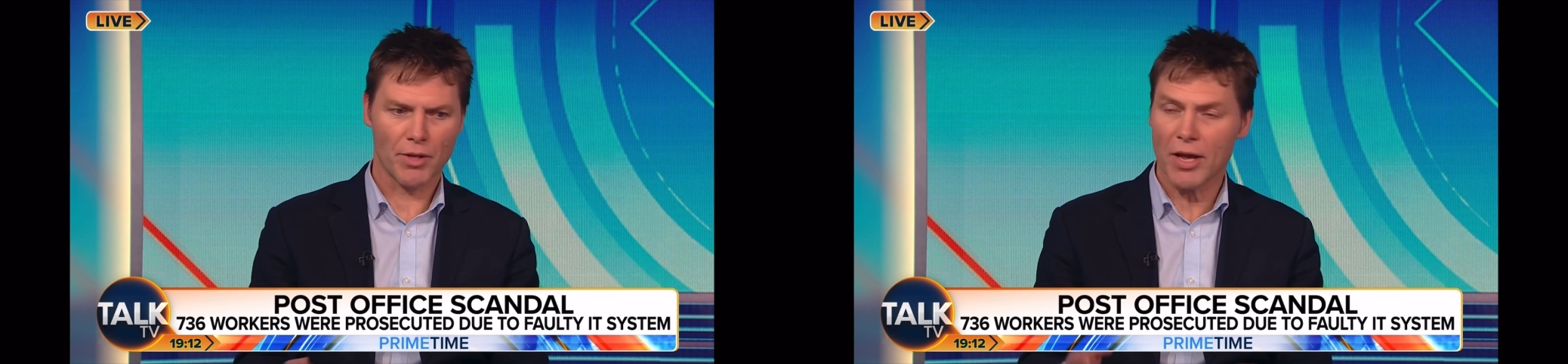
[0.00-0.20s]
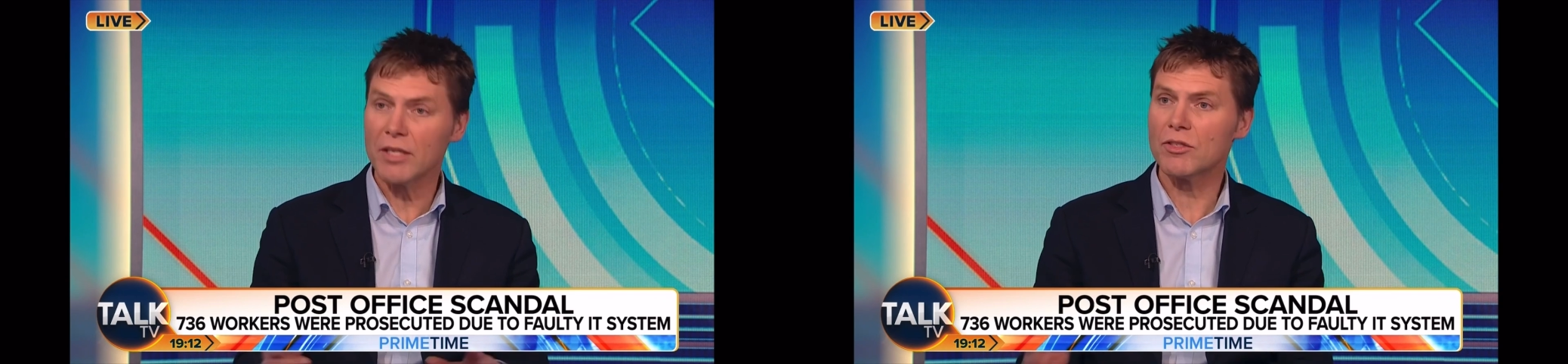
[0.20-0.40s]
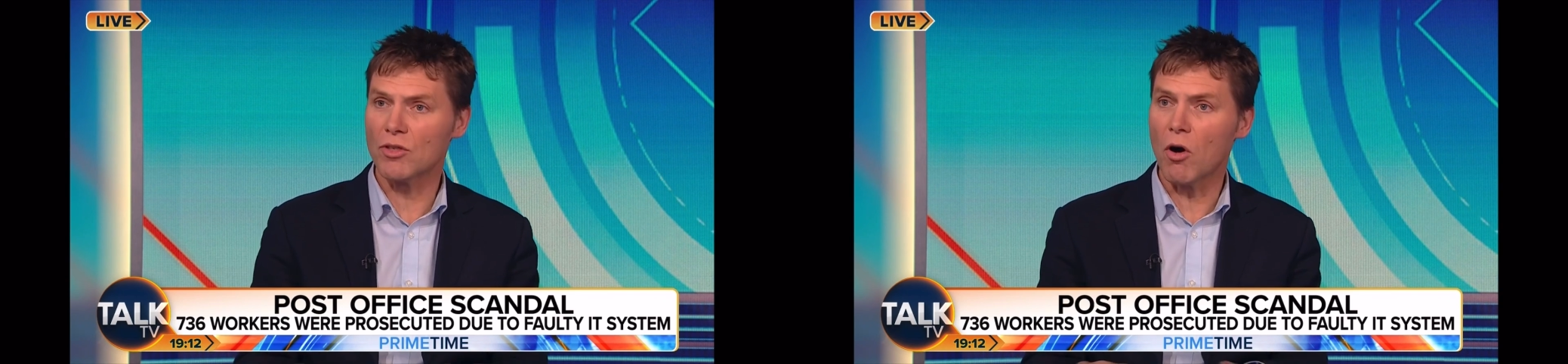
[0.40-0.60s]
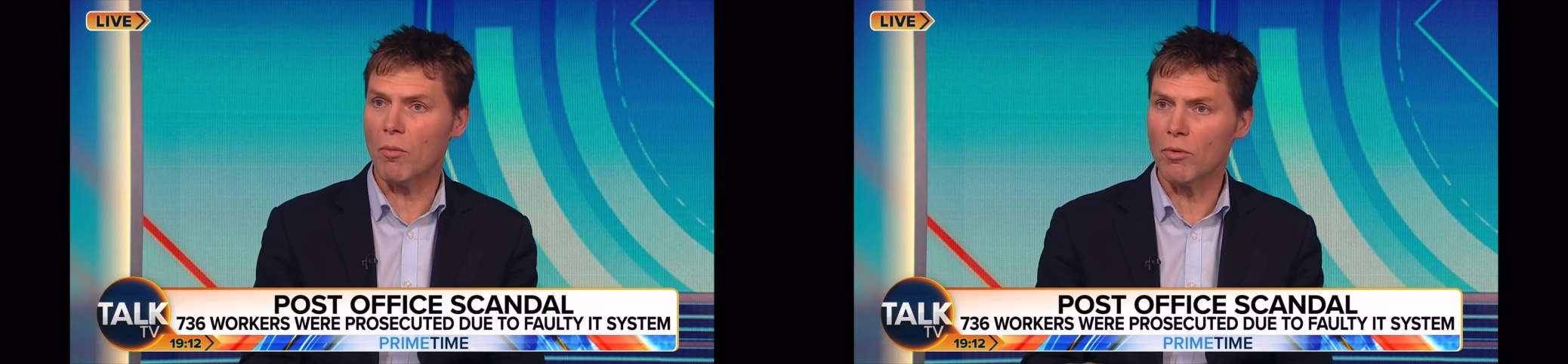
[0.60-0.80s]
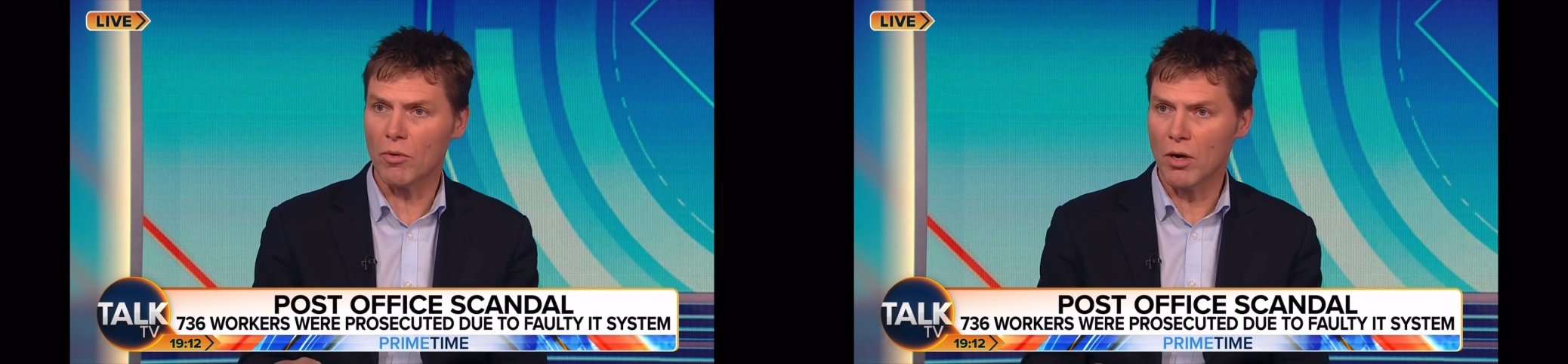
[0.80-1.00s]
you know, his
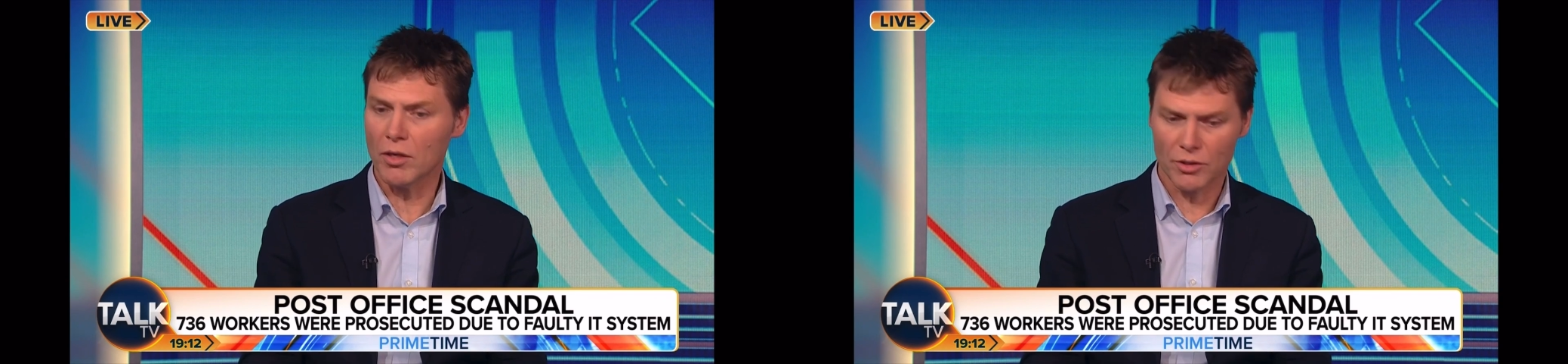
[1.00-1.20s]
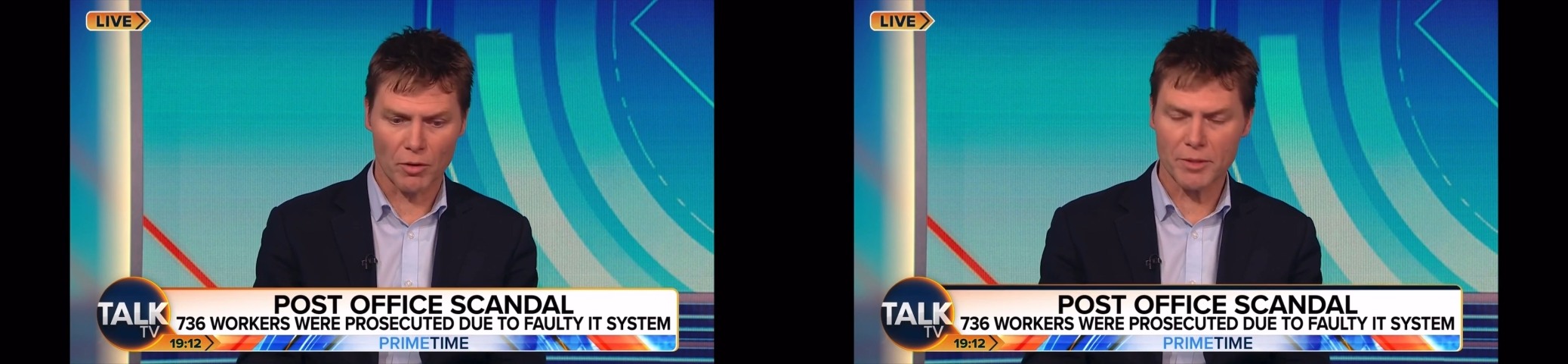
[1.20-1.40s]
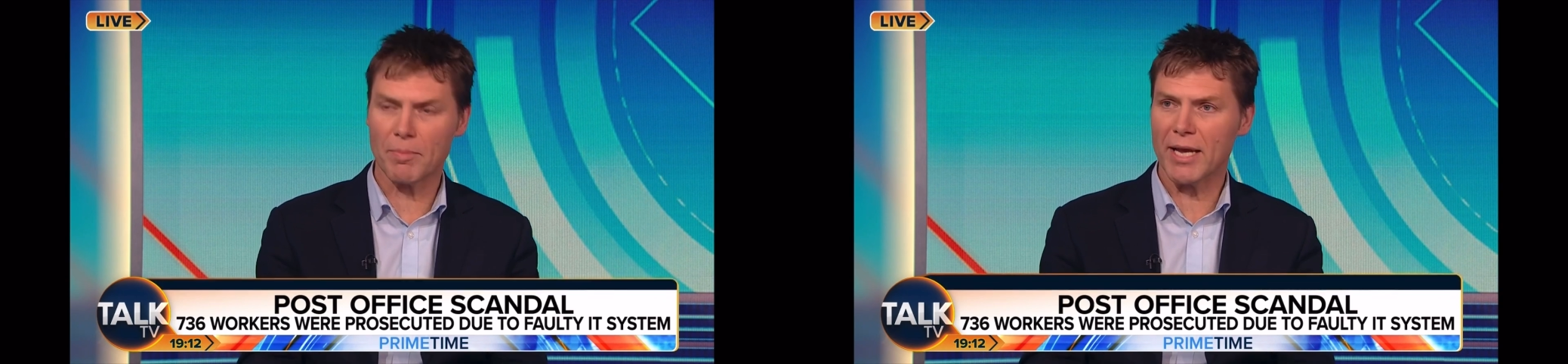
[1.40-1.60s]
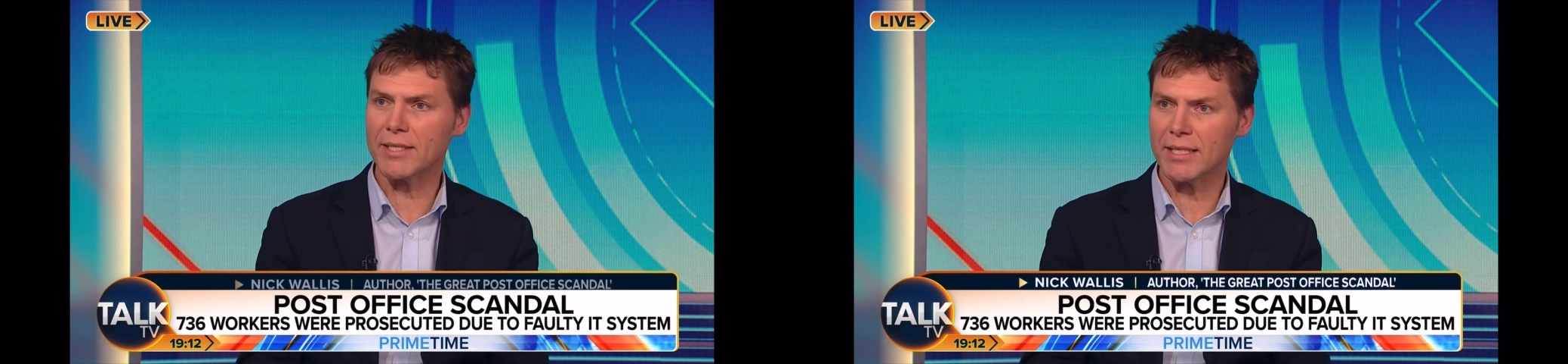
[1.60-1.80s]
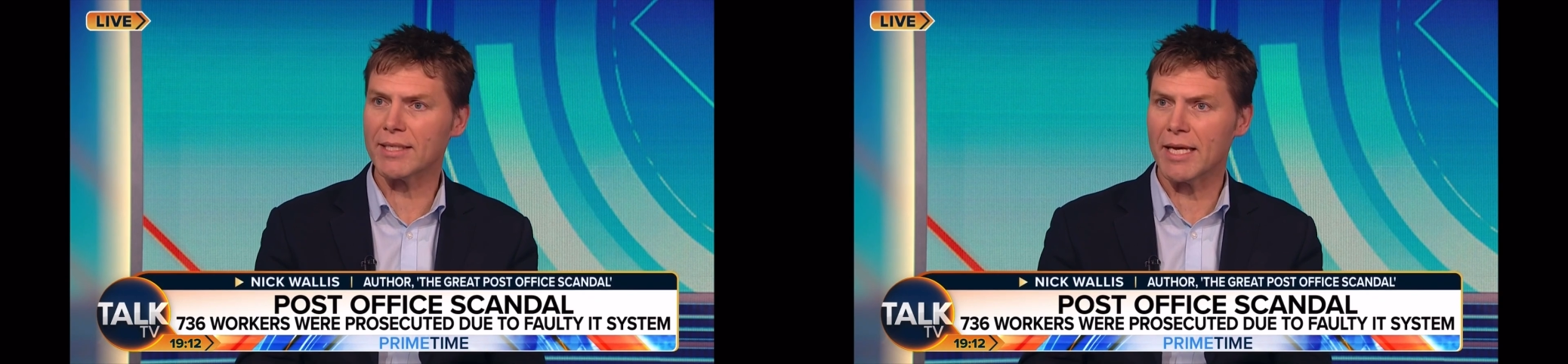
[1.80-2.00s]
job or her job is
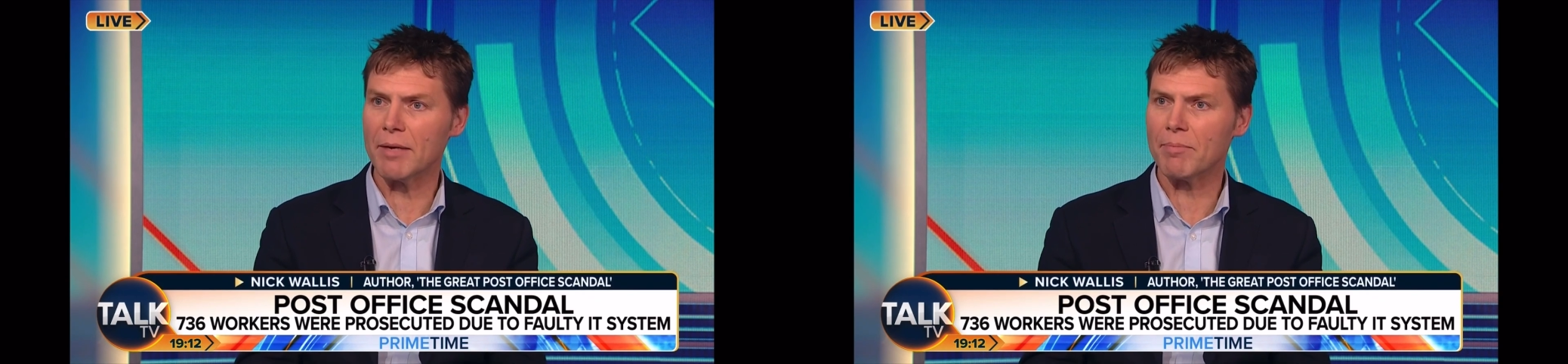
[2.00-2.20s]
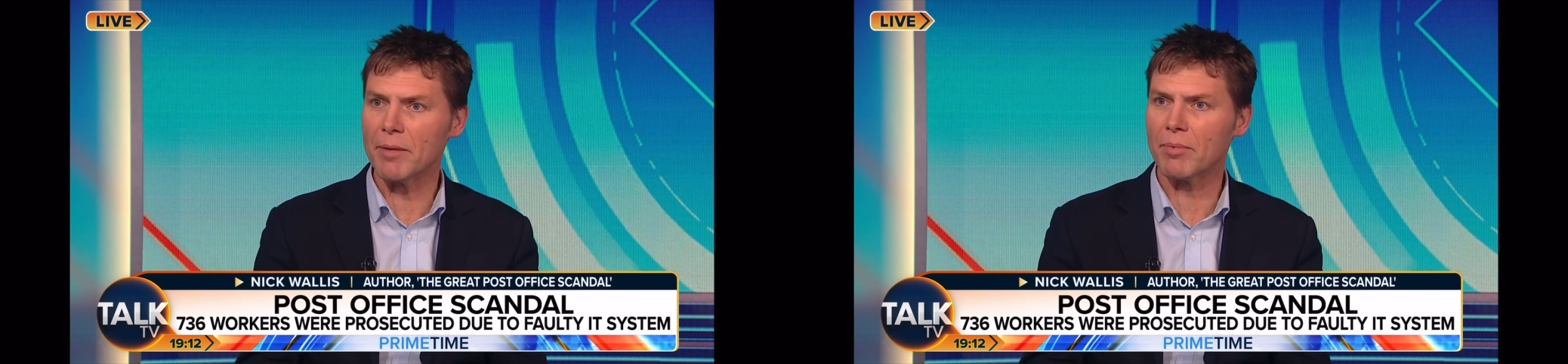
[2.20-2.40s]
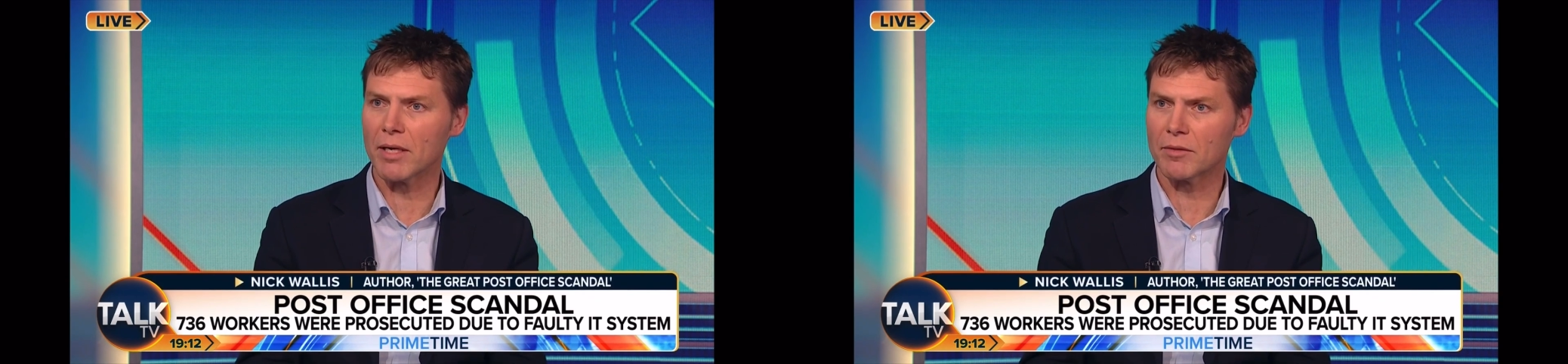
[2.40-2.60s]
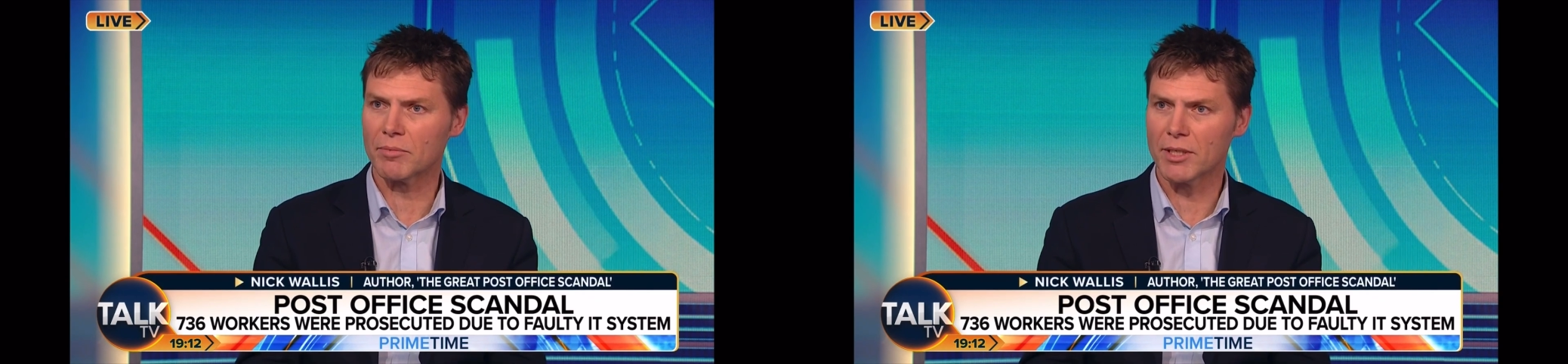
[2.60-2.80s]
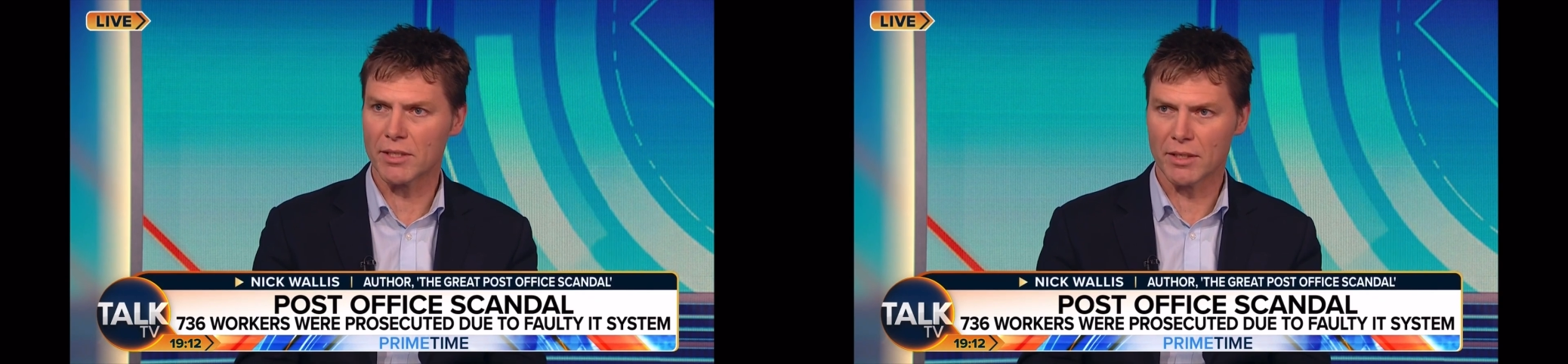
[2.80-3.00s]
basically to keep people out
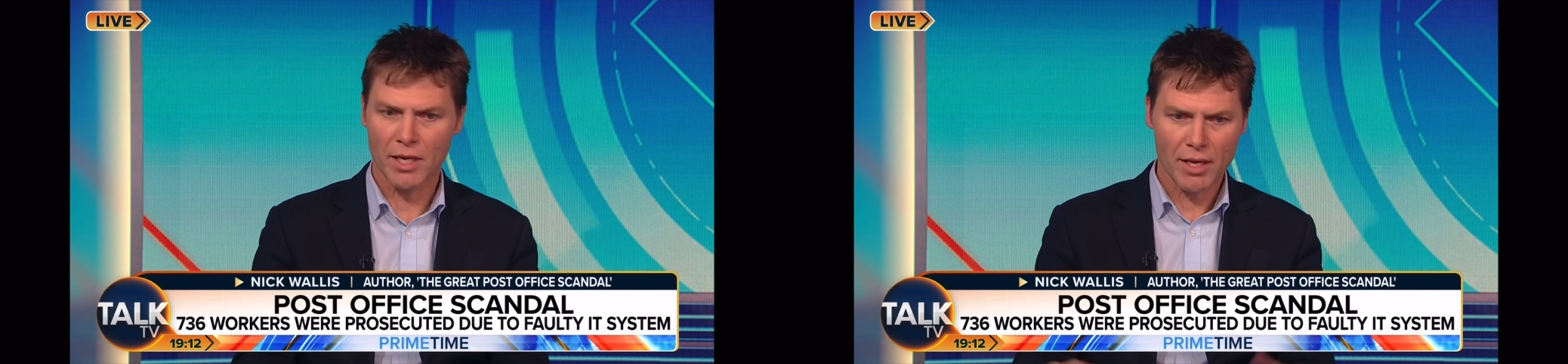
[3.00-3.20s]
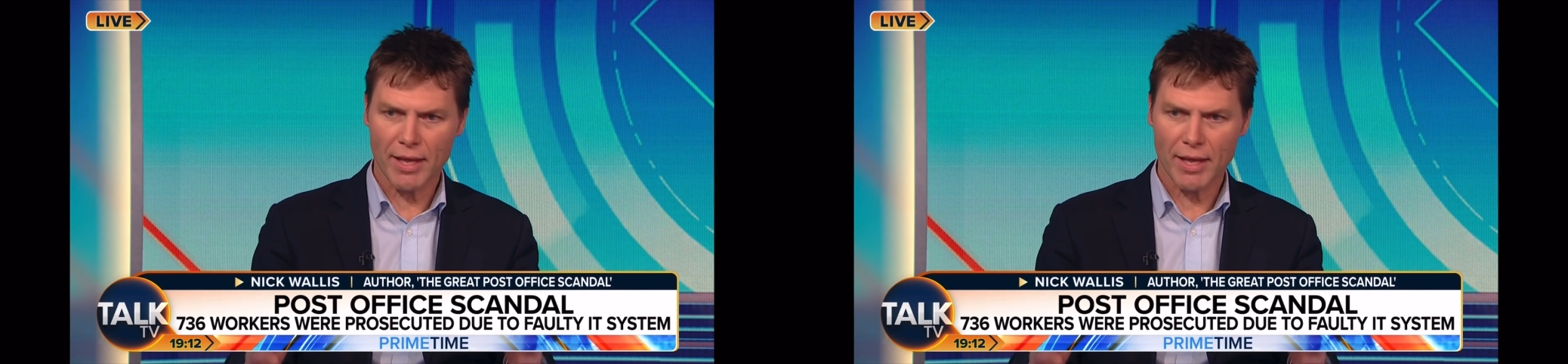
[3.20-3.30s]
of prison.